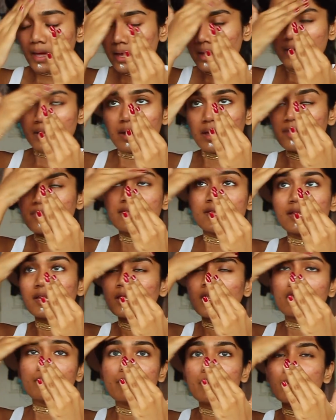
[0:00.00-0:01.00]
And I think a
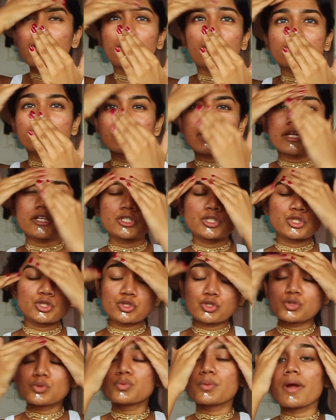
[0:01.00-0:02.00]
lot of people wonder, like, should
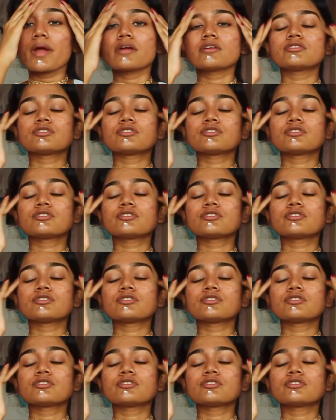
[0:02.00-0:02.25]
you wear